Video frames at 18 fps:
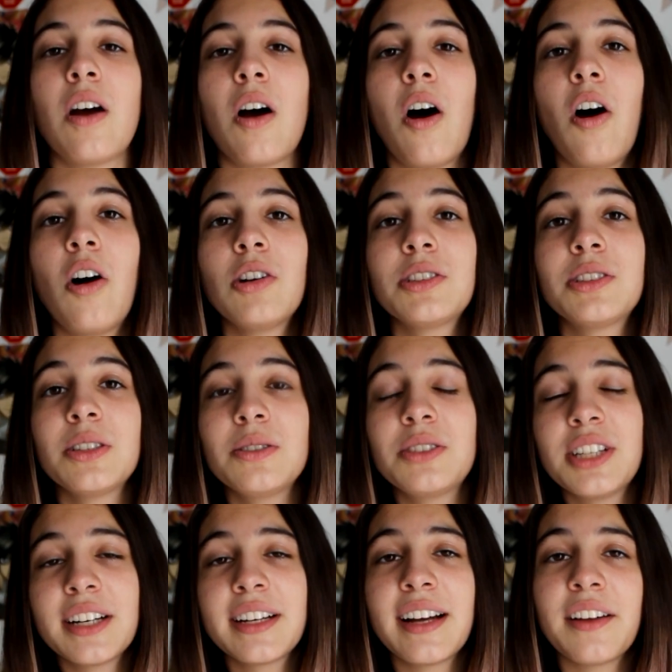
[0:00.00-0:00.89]
Also,
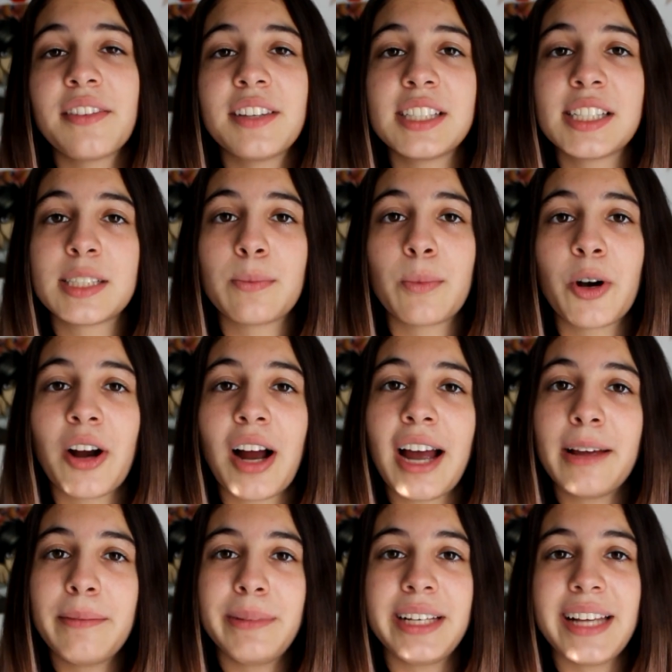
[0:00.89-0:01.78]
check out the Smart
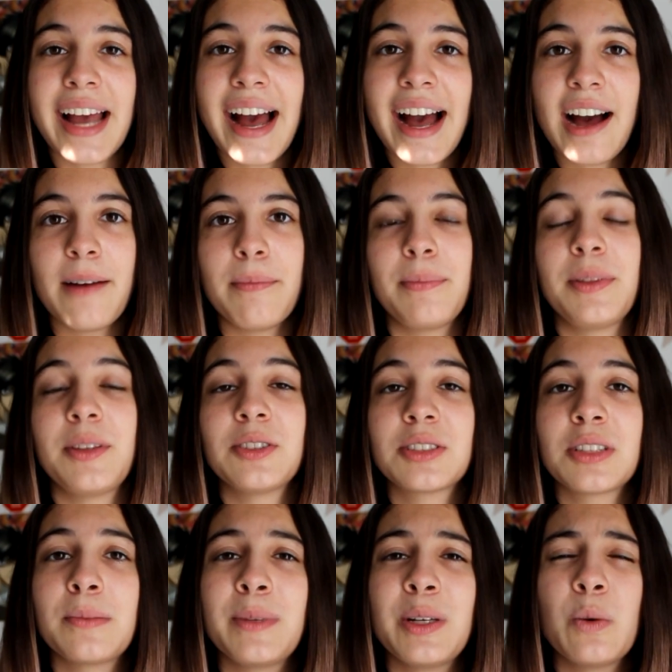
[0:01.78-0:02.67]
IB app.
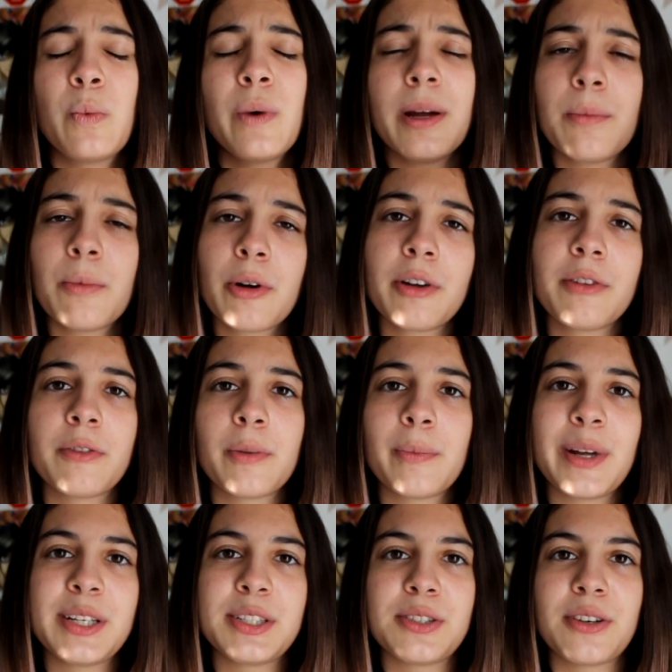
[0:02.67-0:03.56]
There's going to be way more
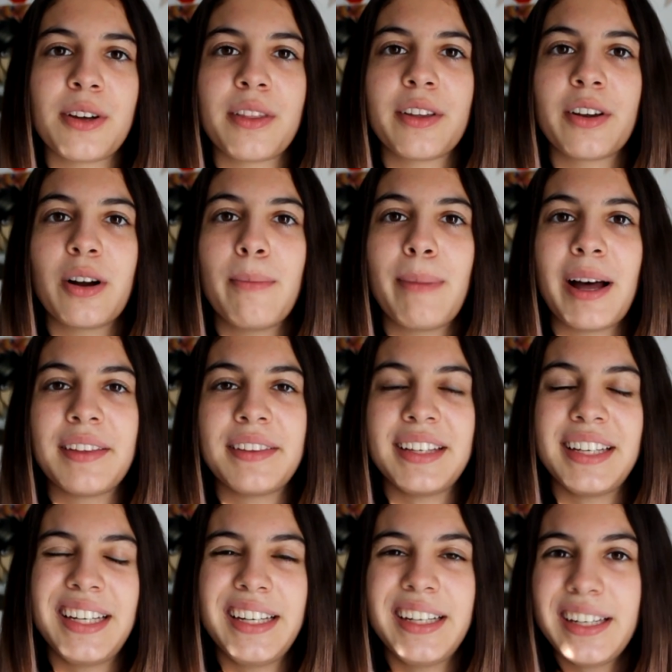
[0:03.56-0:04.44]
information on there about
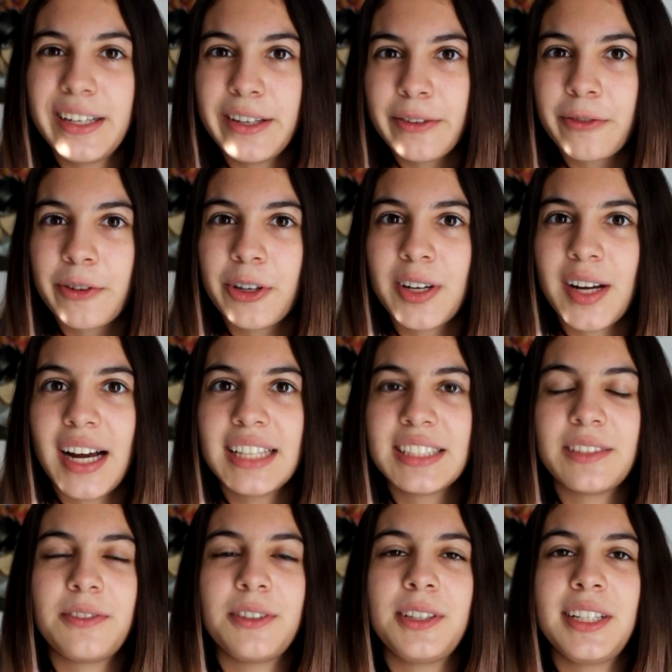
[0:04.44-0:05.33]
the EE for you
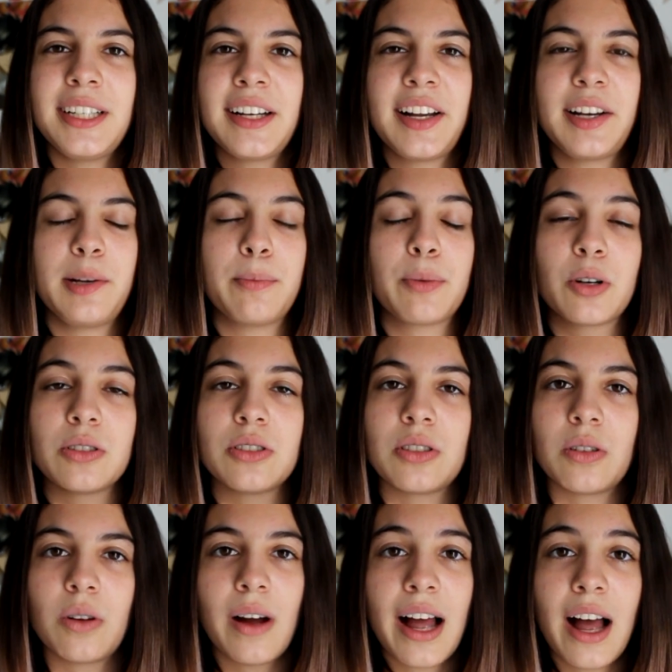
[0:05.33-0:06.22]
guys if you need any
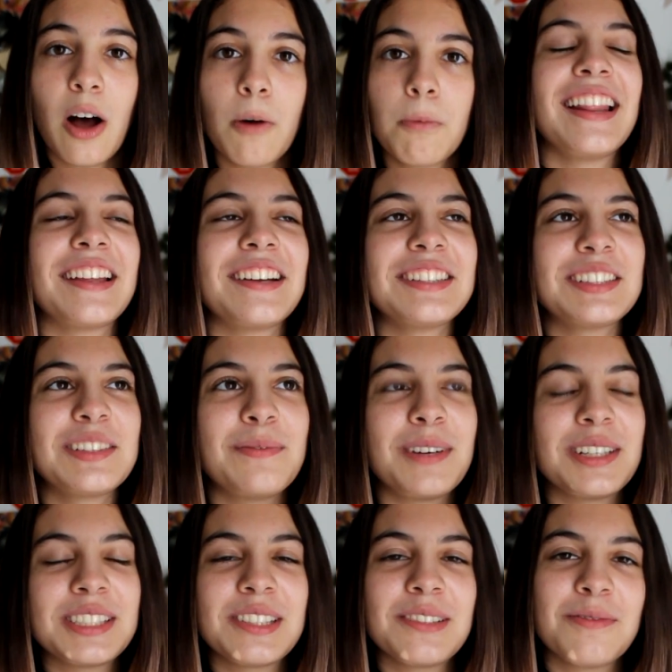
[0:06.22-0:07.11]
personal help. There's a
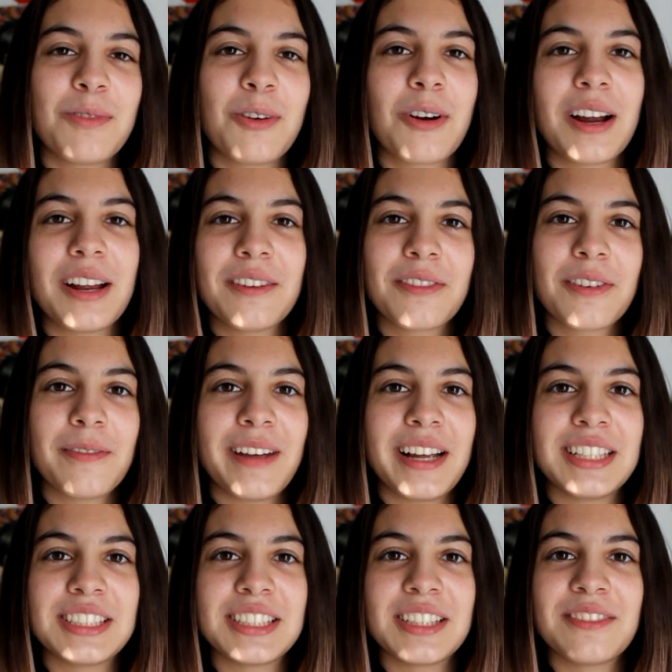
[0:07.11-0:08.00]
bunch of more
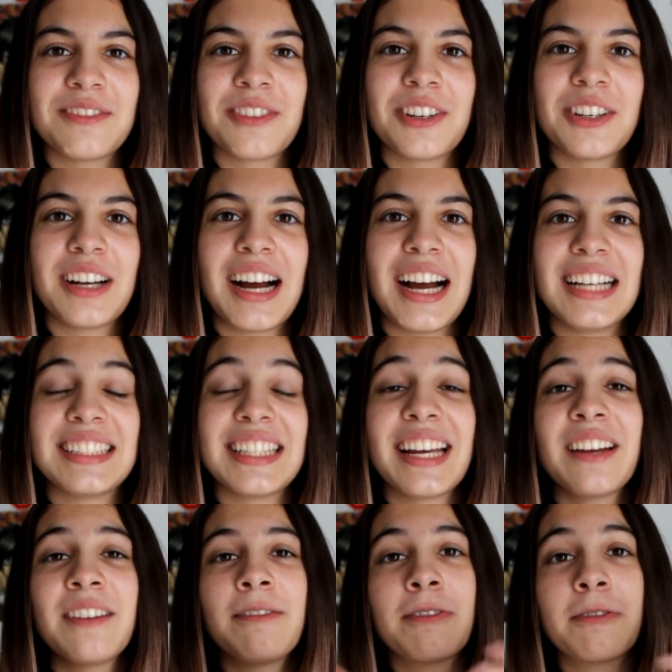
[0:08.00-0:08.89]
information for you guys
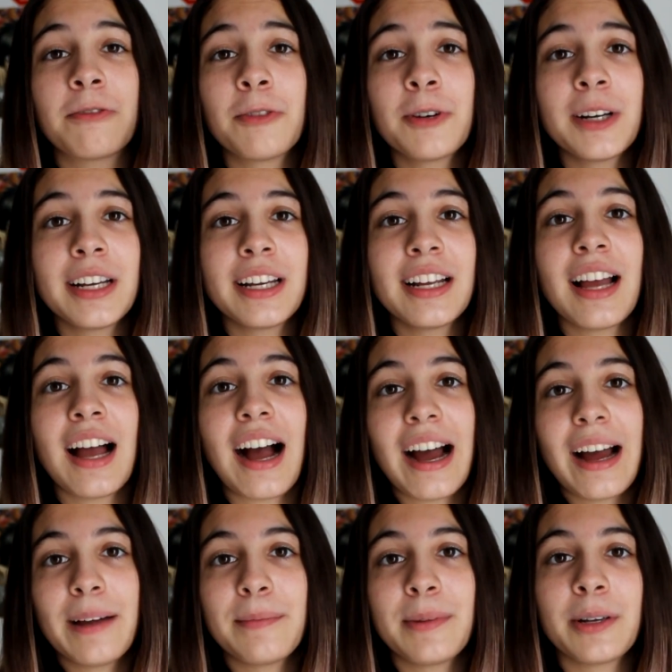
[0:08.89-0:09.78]
and free
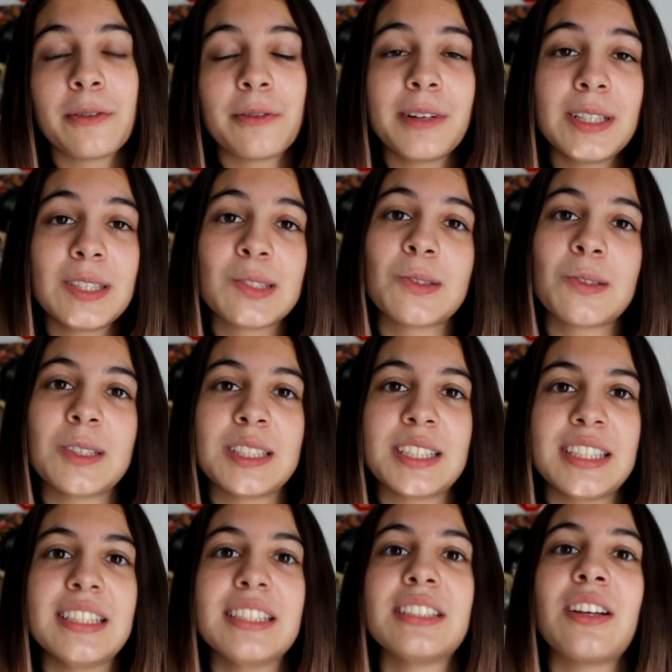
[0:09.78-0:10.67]
IB
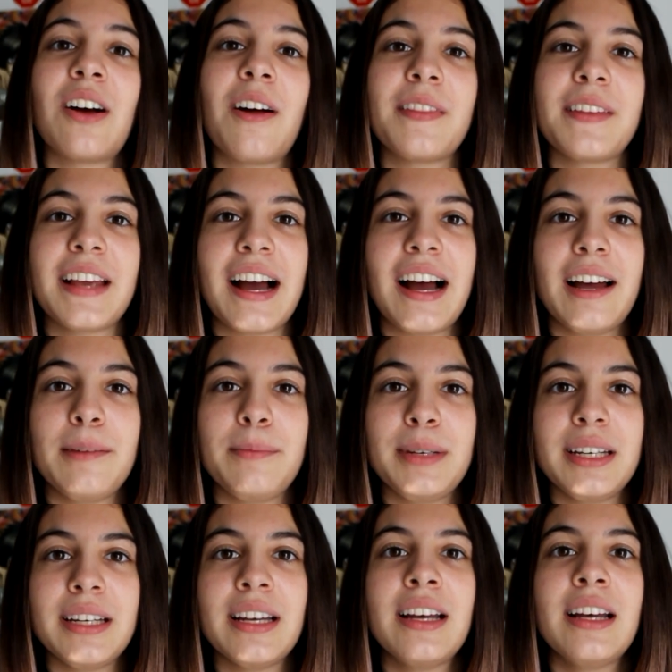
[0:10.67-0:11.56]
resources on the
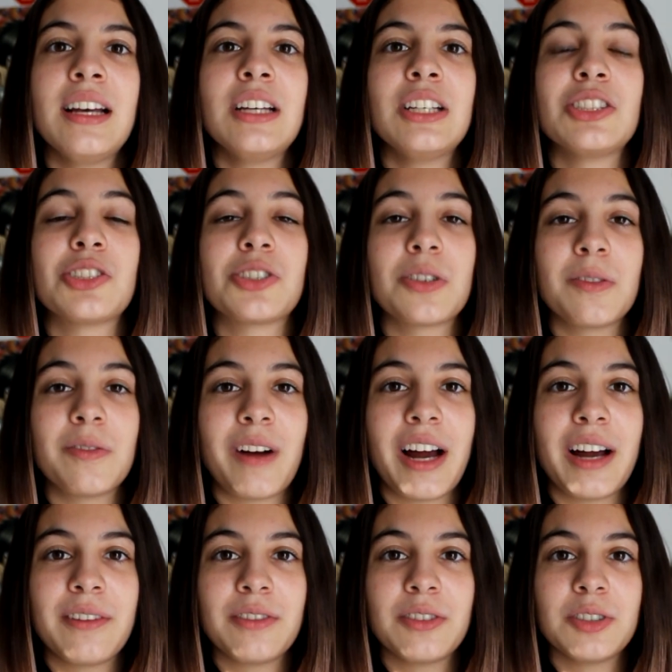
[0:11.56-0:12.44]
IB
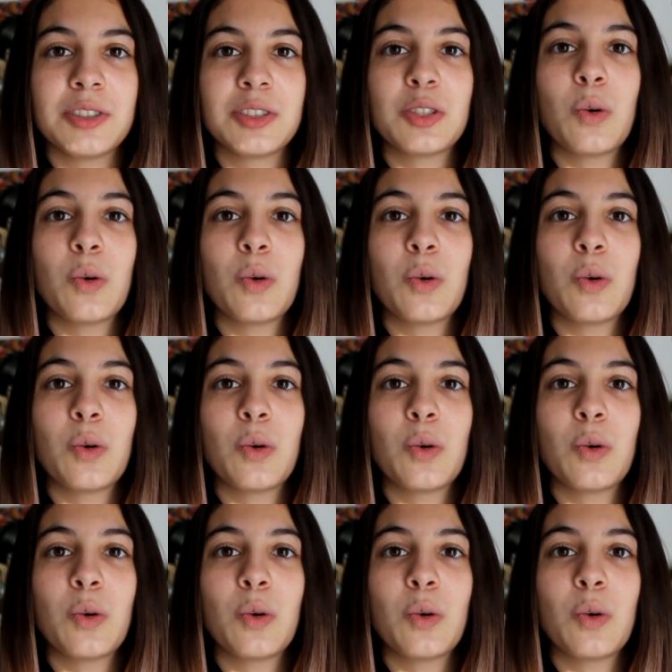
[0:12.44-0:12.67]
Survivors